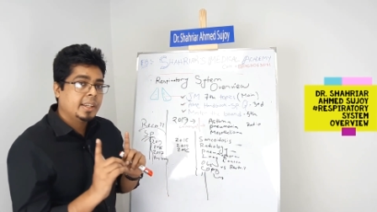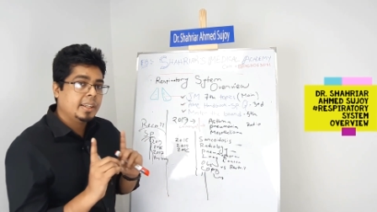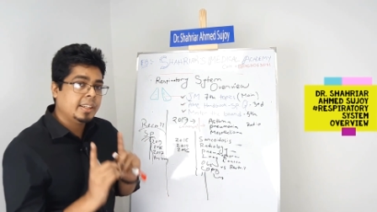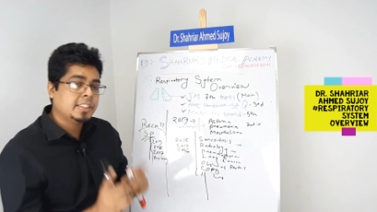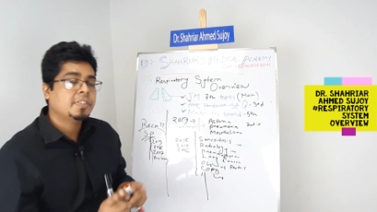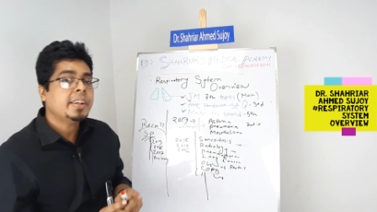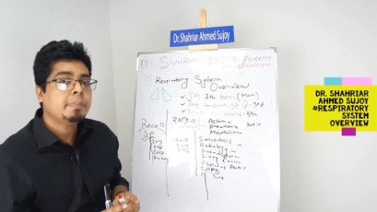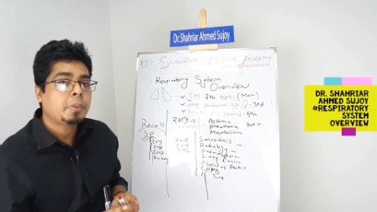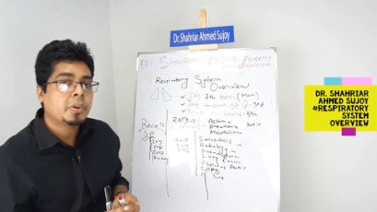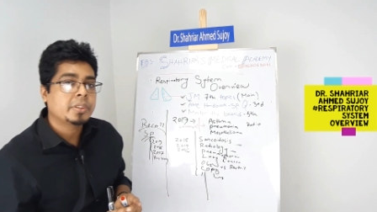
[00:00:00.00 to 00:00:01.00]
It is very
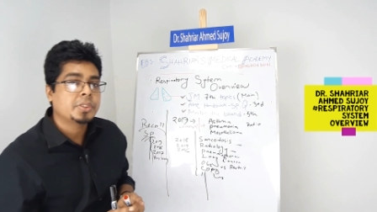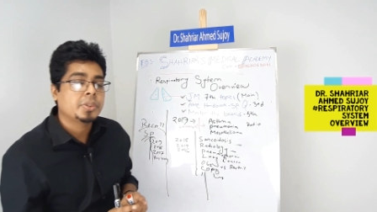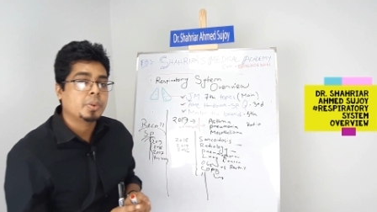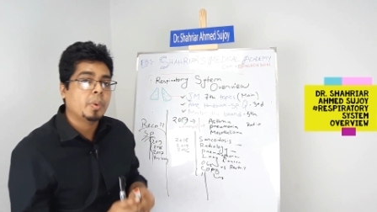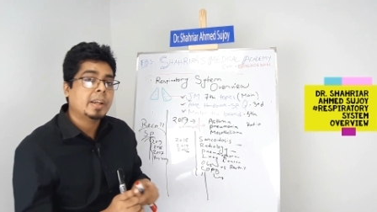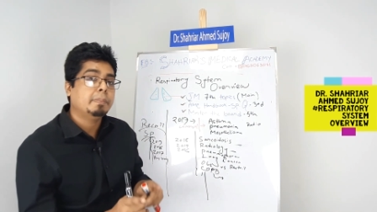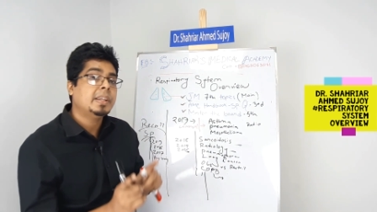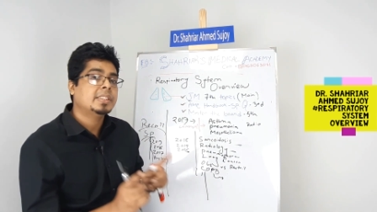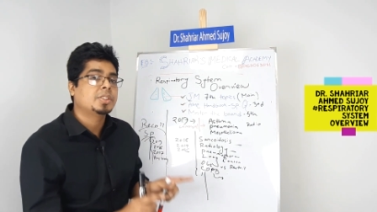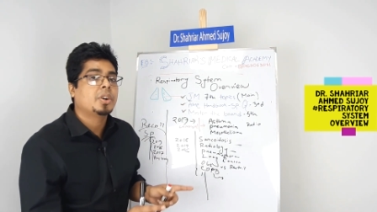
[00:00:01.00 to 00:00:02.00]
important to know why
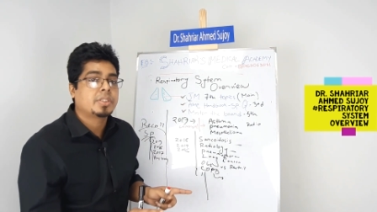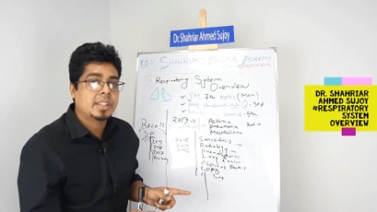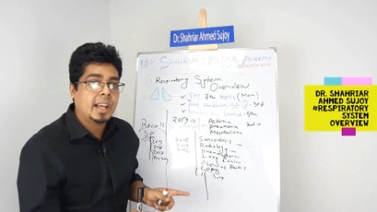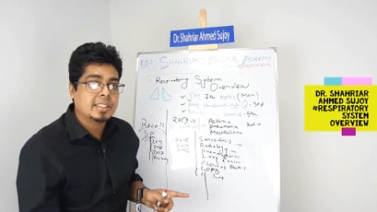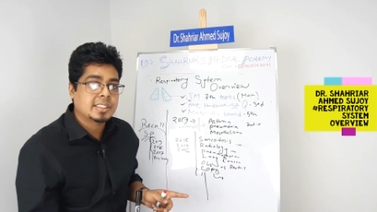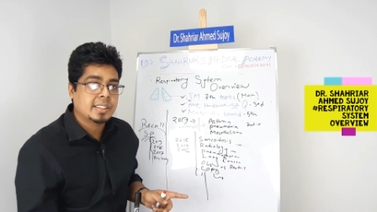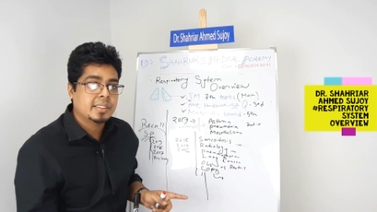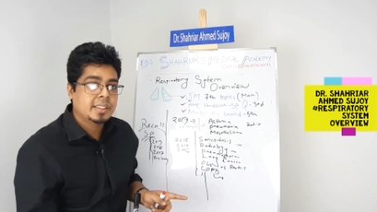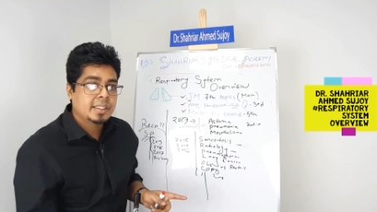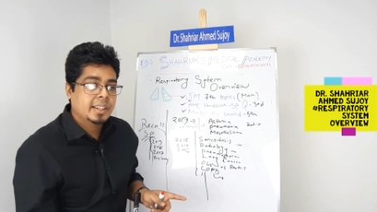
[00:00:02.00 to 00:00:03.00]
B is not the answer.
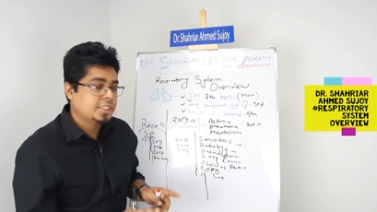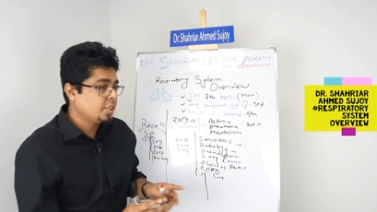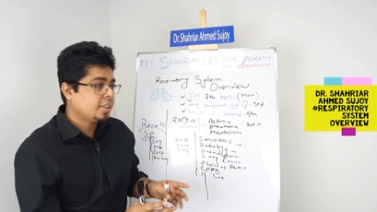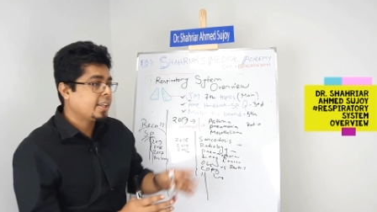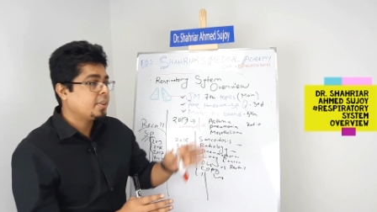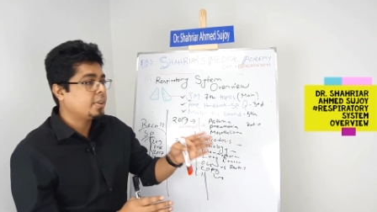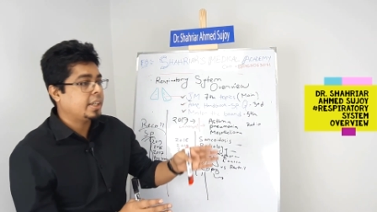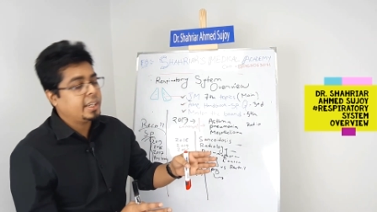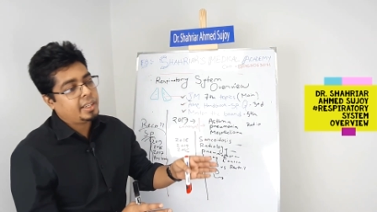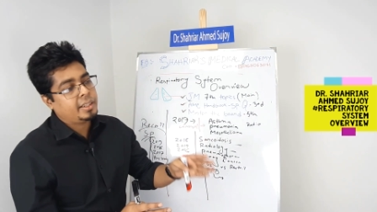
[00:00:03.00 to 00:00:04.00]
It's not like,
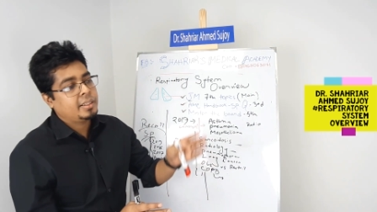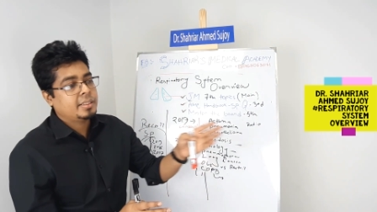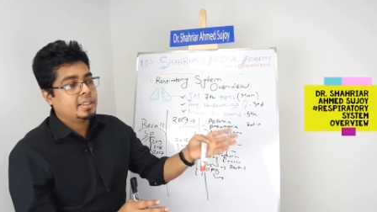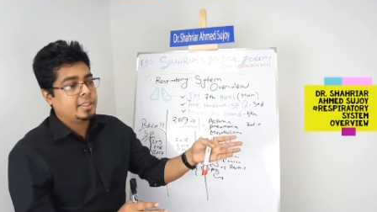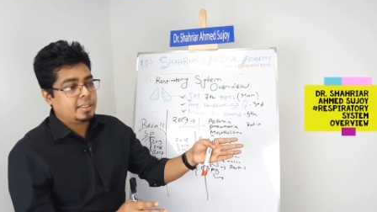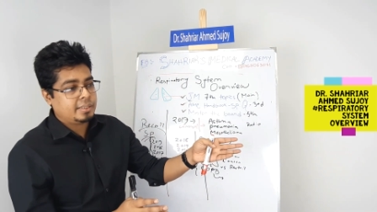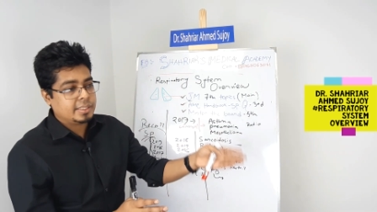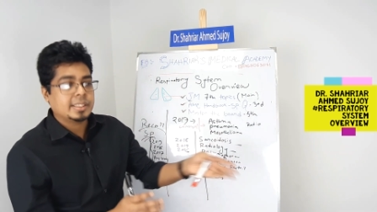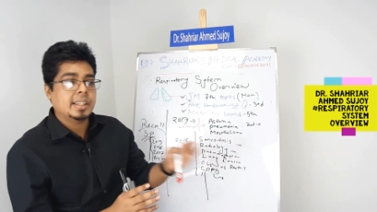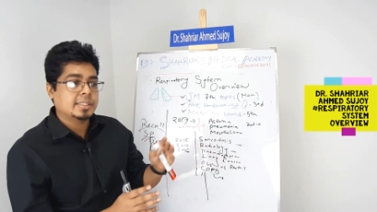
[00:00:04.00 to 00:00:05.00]
okay, A
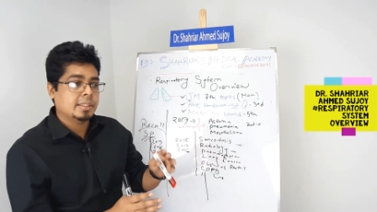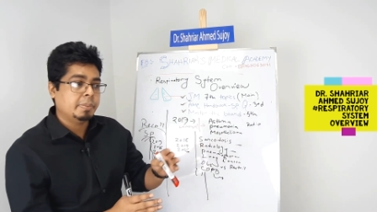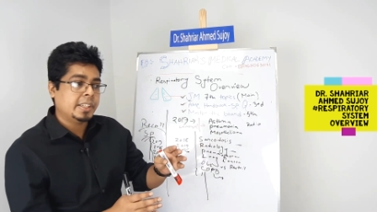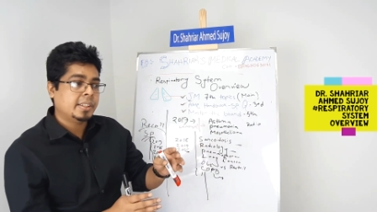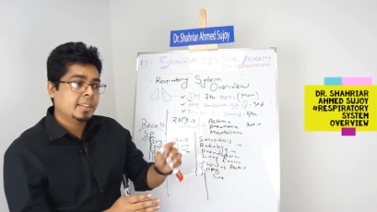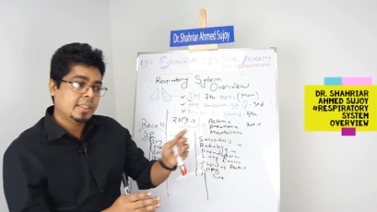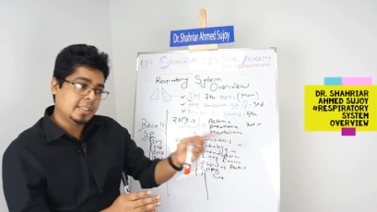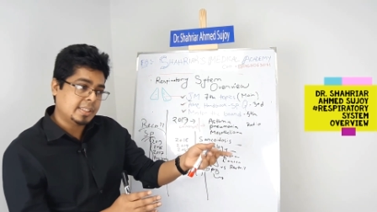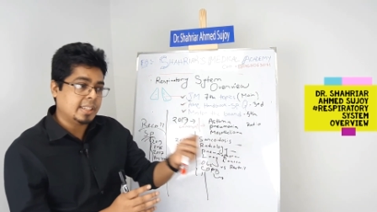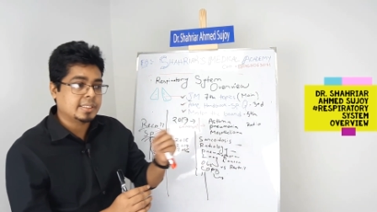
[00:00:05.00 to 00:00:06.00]
is the answer, B
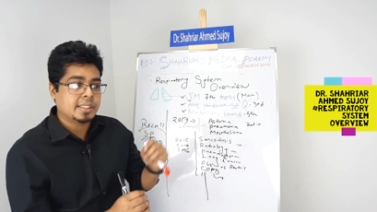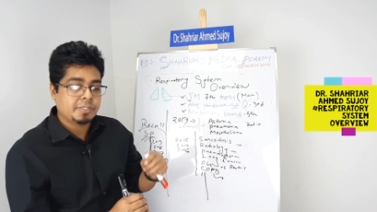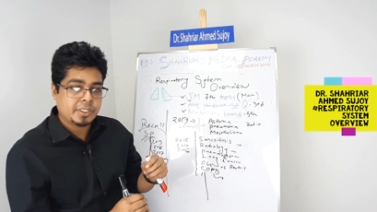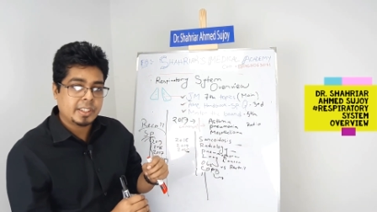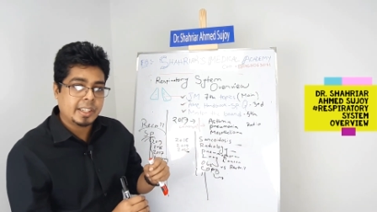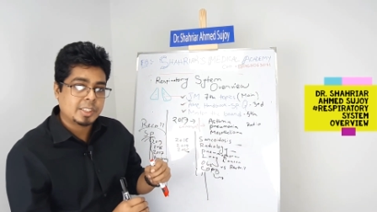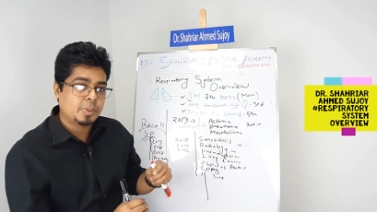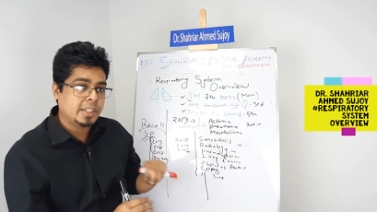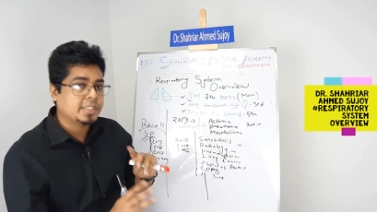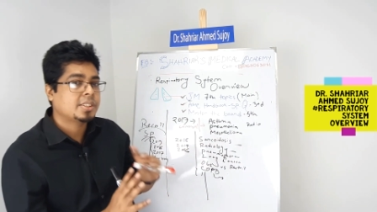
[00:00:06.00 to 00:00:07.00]
is the answer for the next
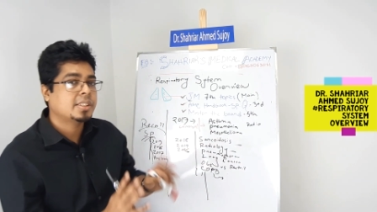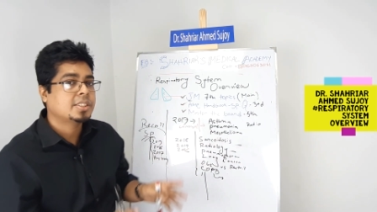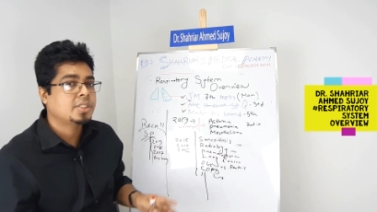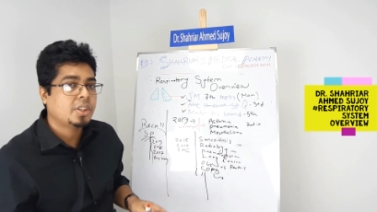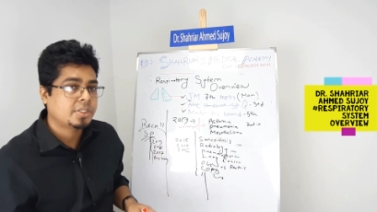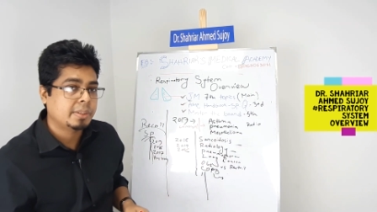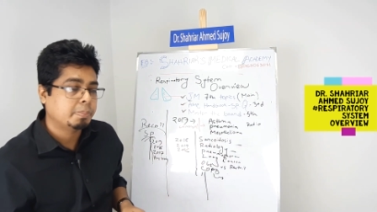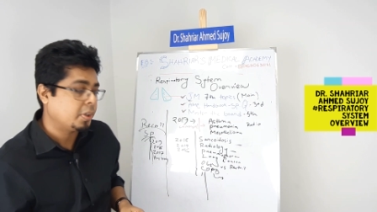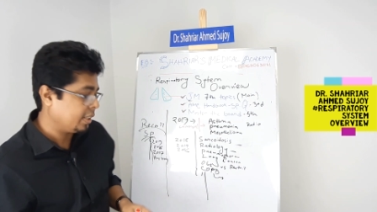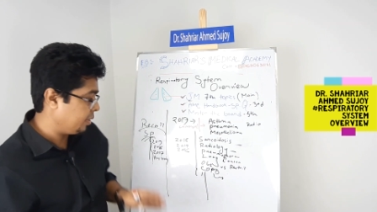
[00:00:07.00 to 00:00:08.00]
one. It's not
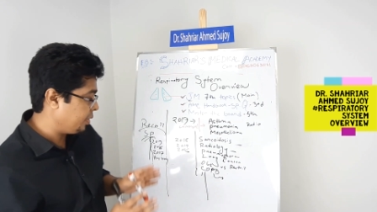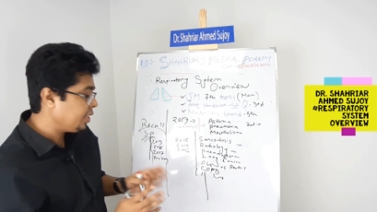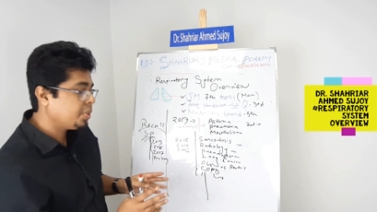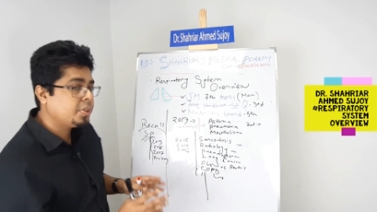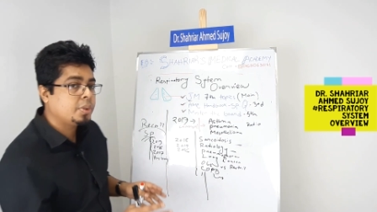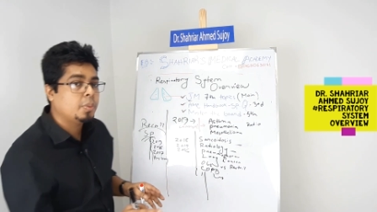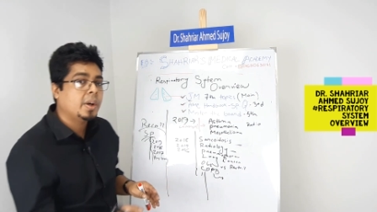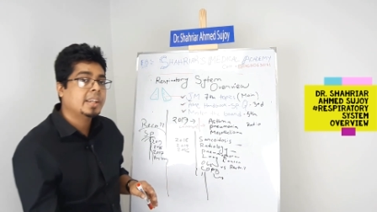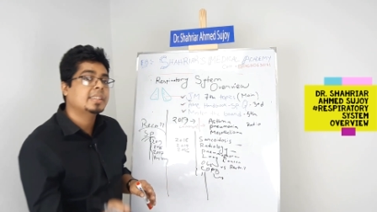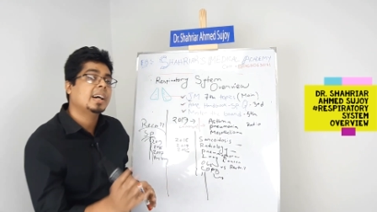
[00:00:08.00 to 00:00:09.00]
important. You need to know
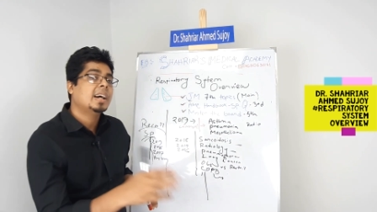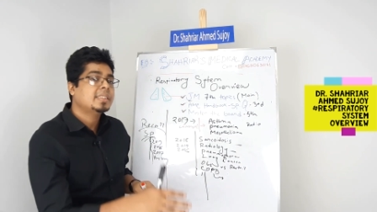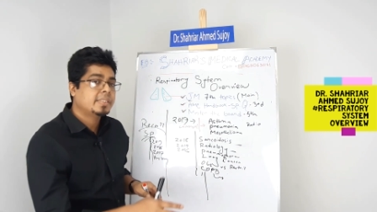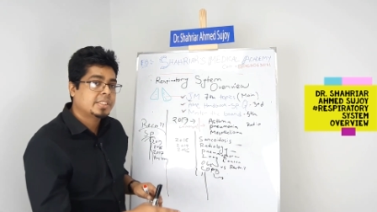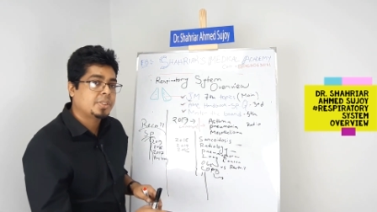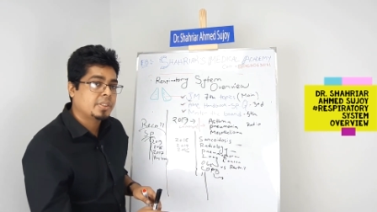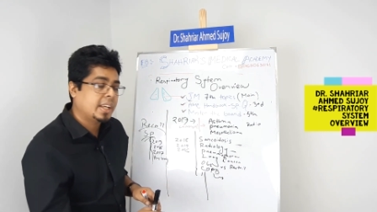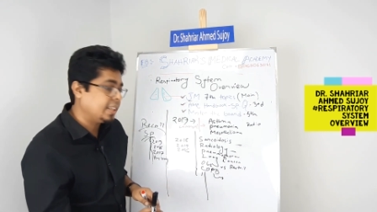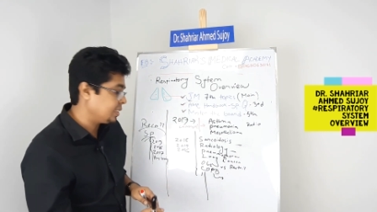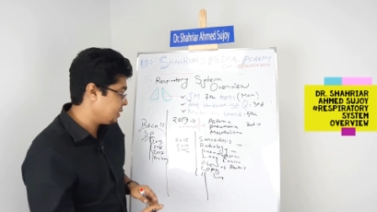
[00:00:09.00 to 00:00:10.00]
why the other is not
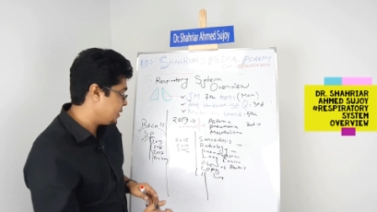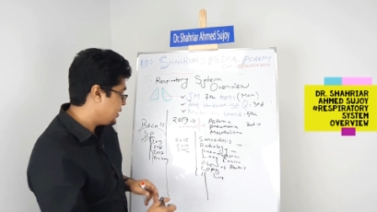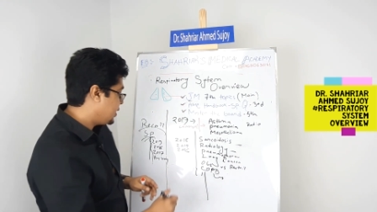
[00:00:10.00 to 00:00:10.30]
the answer.